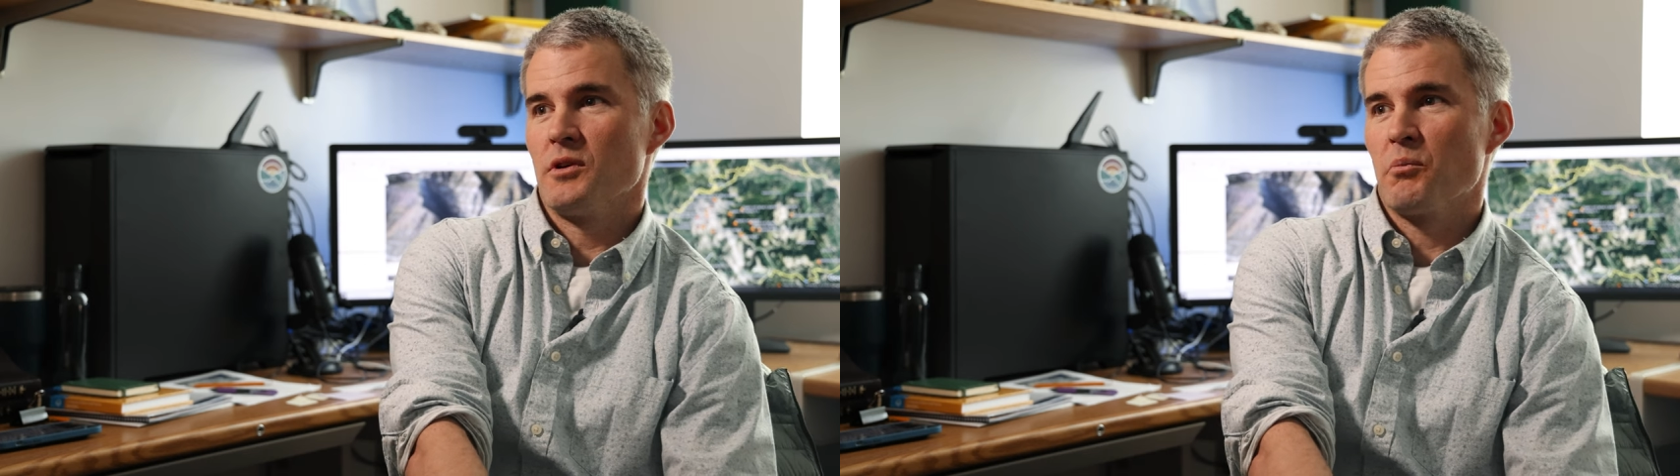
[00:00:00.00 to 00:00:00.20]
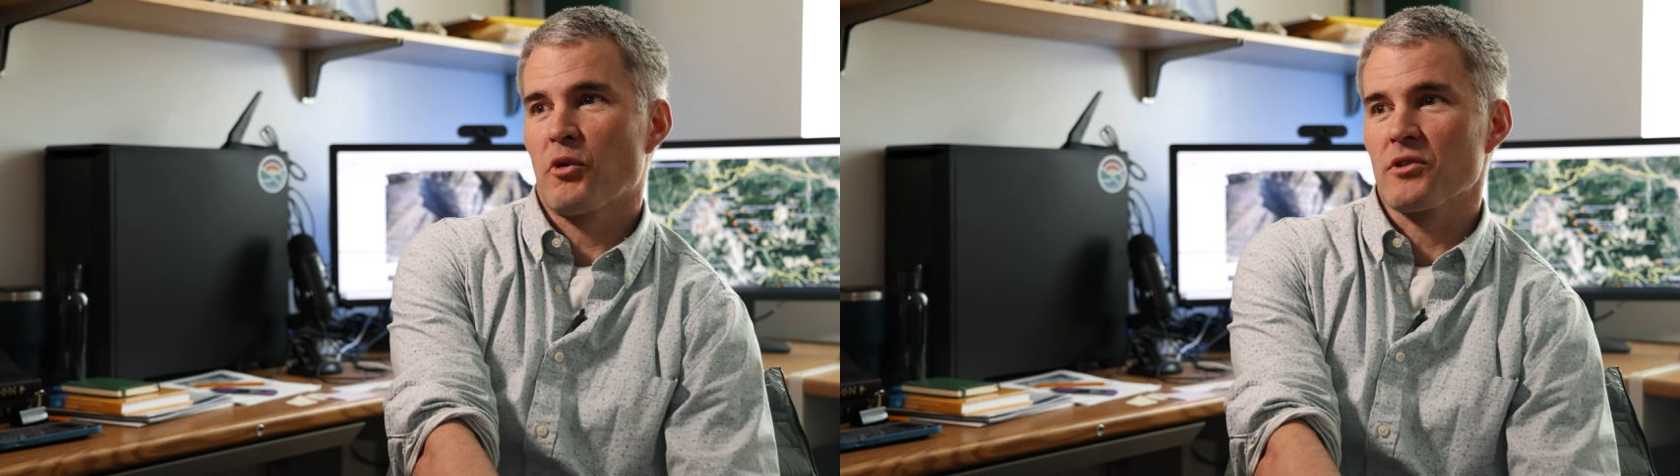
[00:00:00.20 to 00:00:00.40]

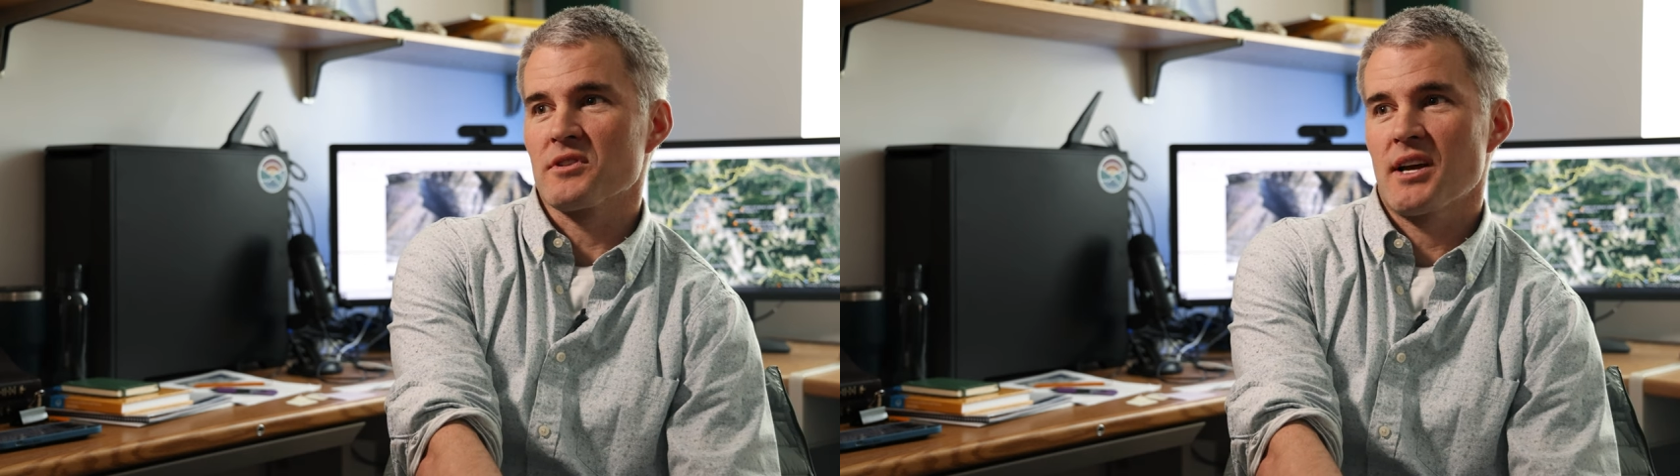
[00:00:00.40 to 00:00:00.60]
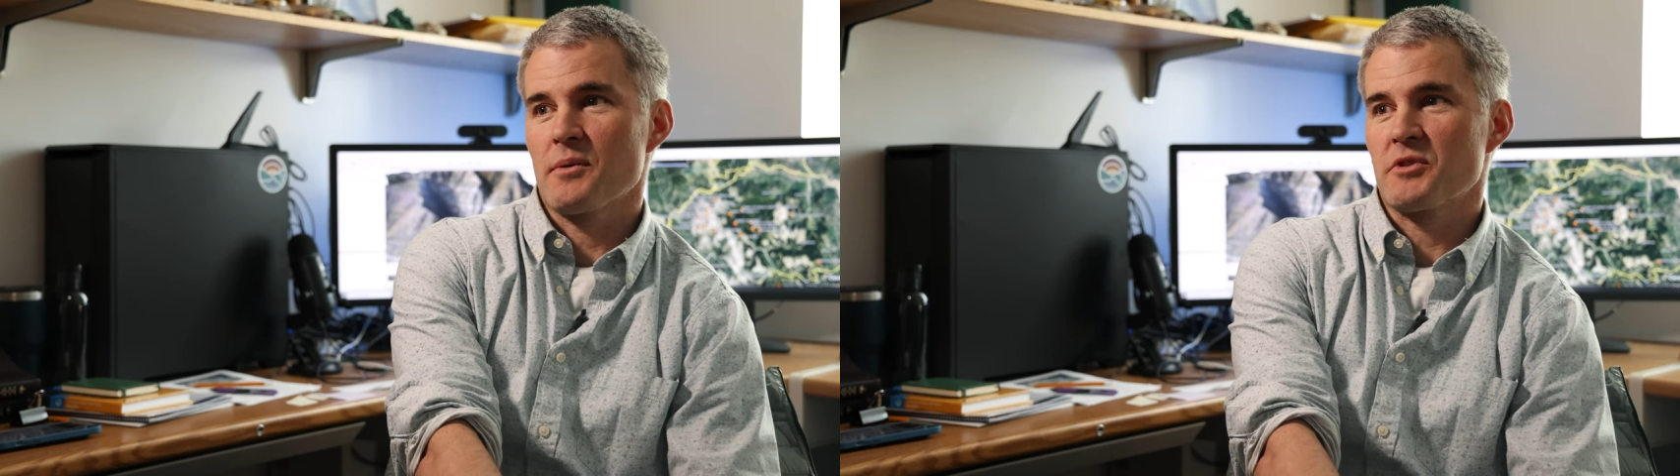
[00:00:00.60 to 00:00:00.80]

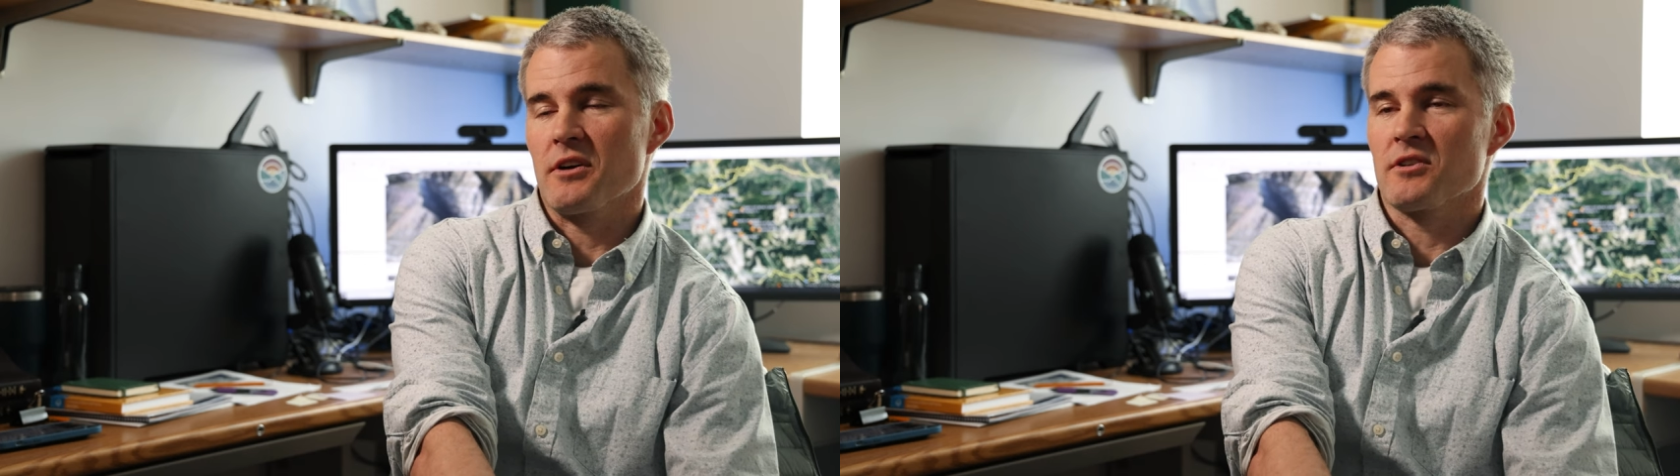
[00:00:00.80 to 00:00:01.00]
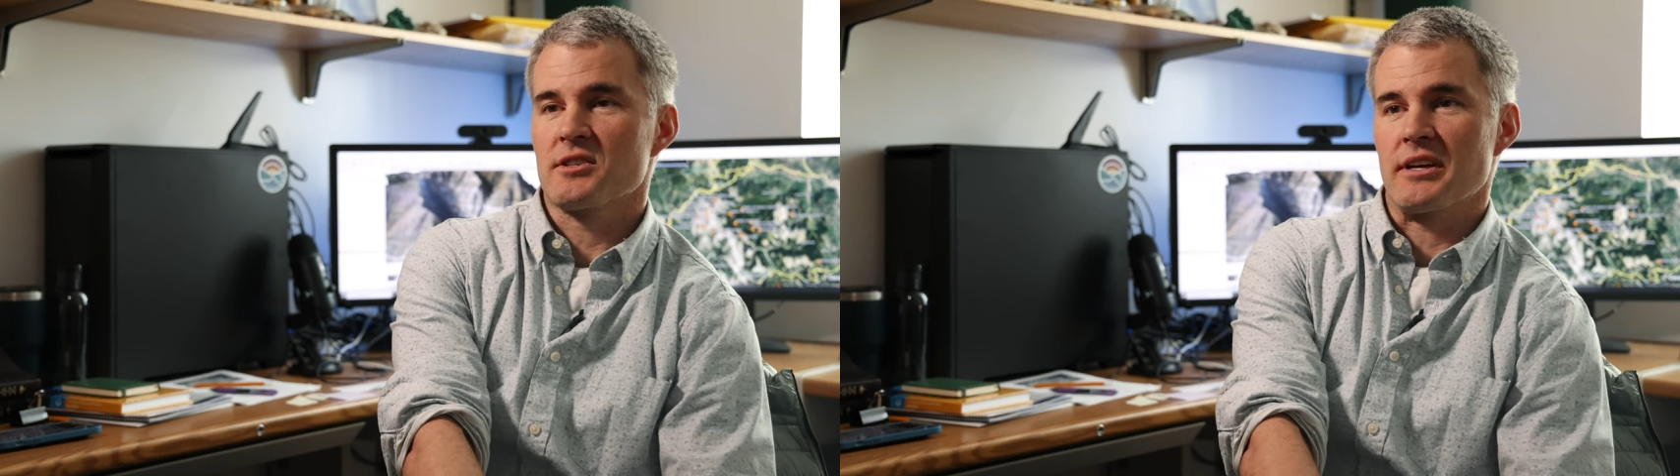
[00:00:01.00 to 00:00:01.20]
important time to
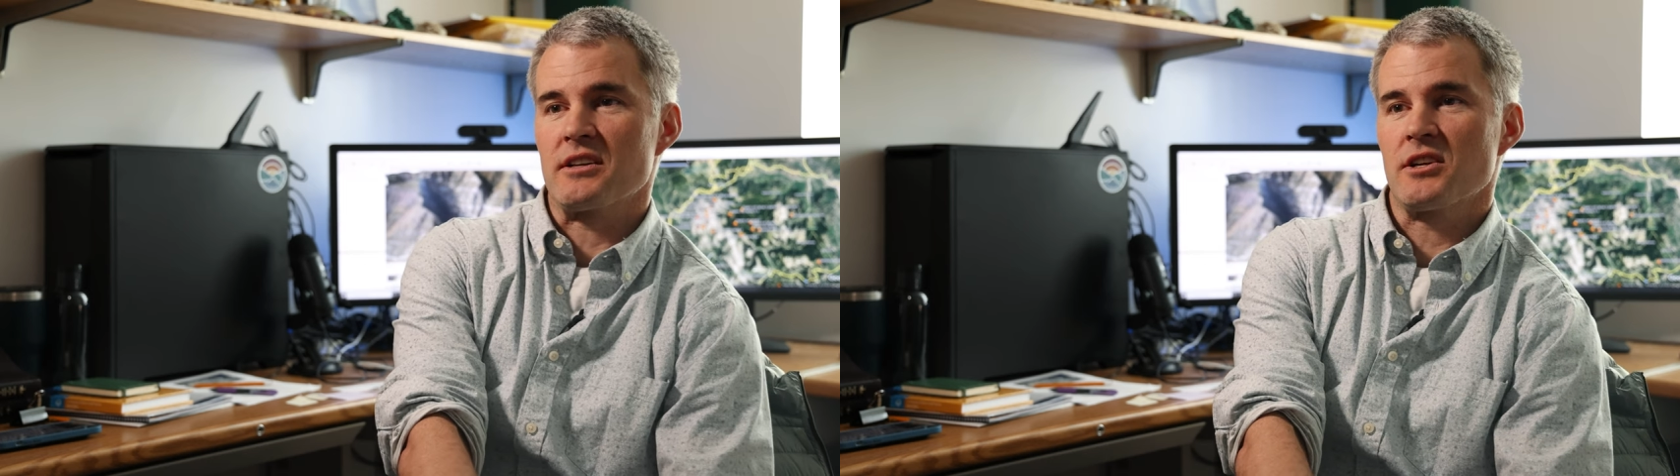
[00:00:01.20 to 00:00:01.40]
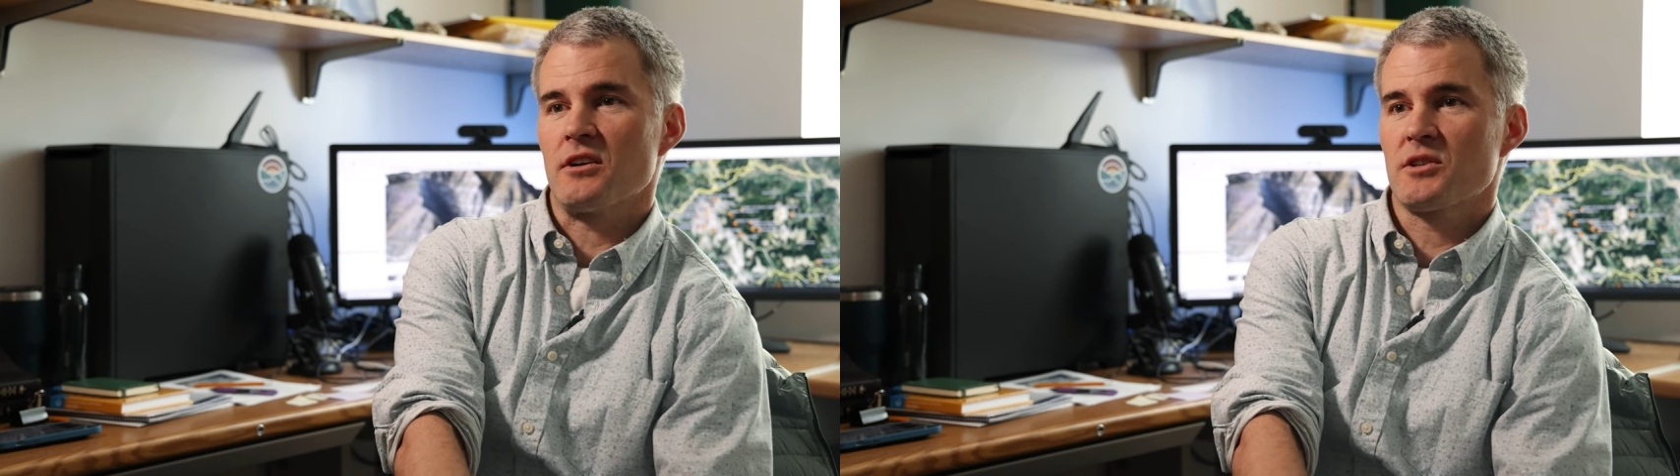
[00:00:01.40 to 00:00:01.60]

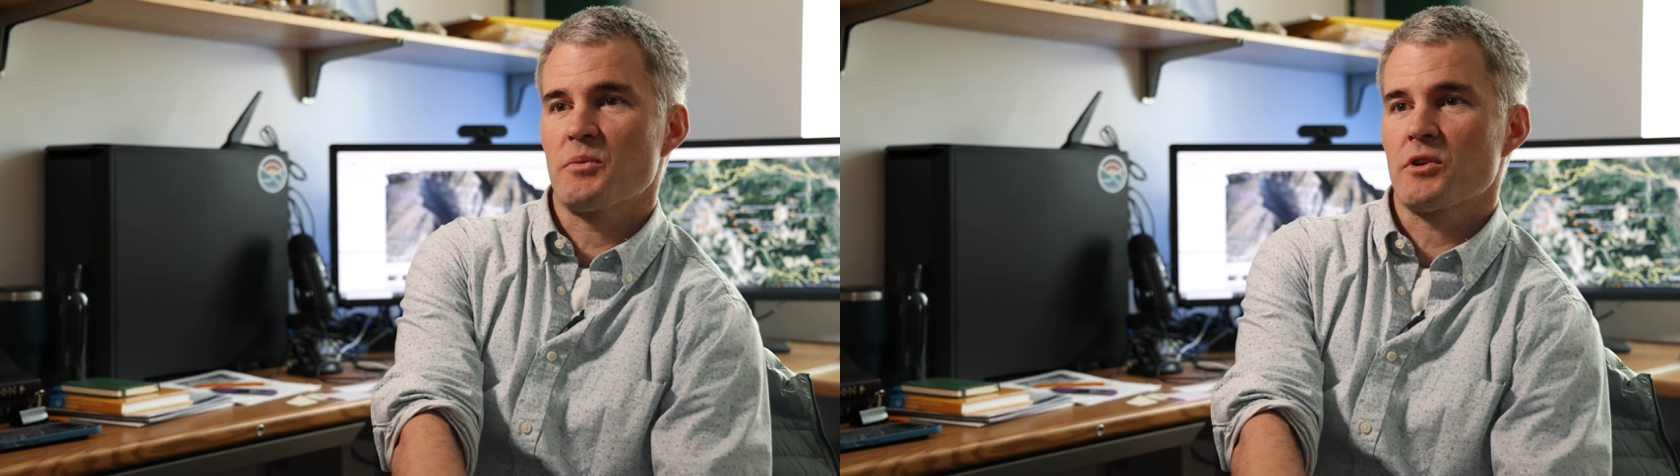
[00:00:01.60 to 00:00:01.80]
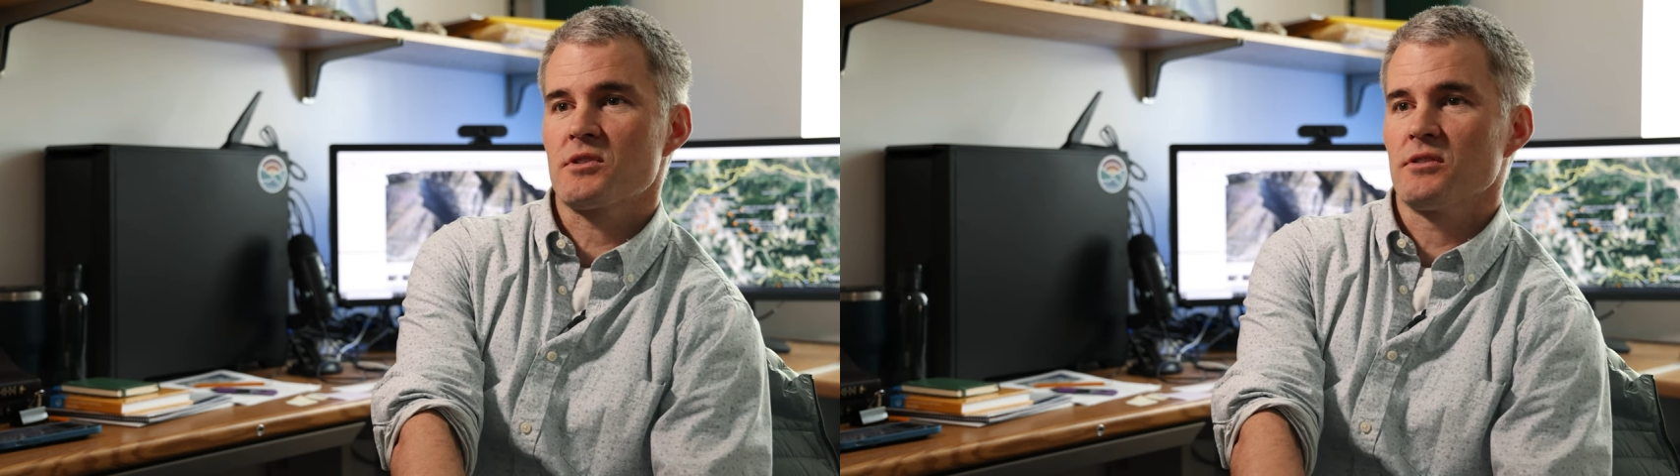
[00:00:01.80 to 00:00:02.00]
understand geology
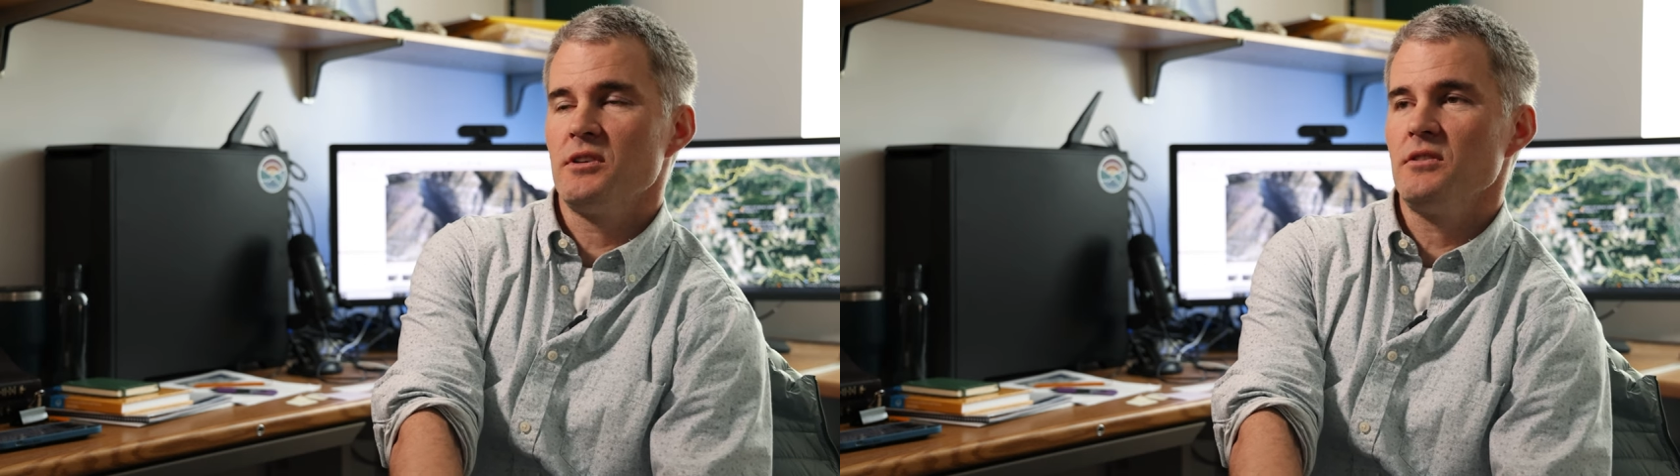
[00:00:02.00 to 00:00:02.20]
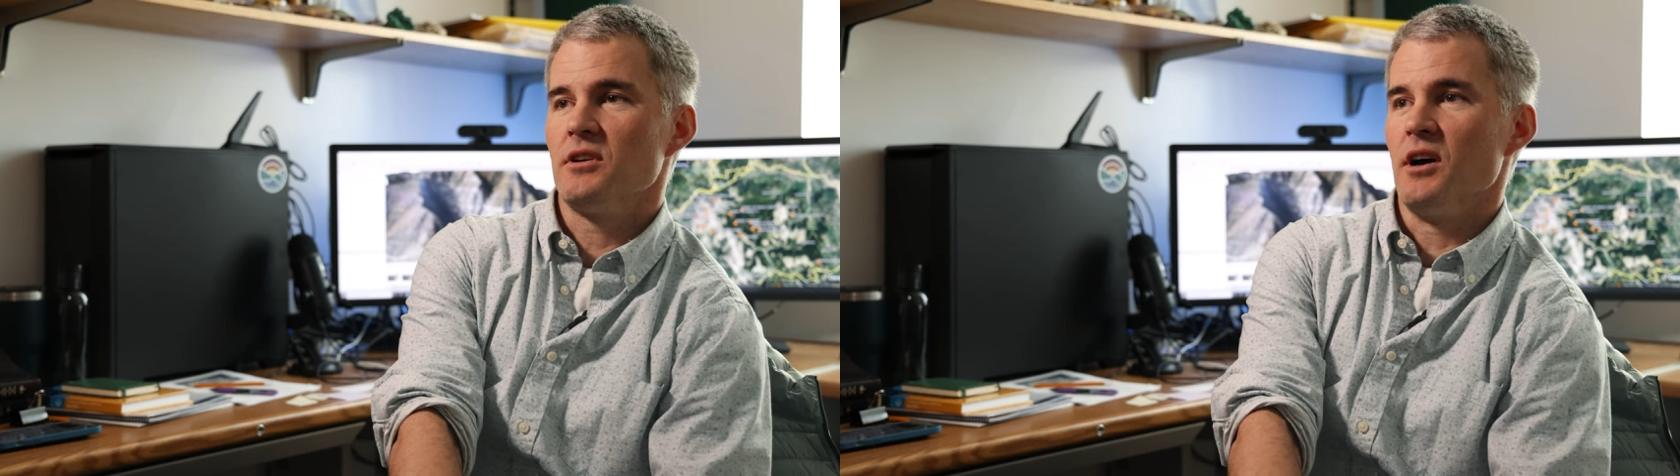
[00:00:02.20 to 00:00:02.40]
personally.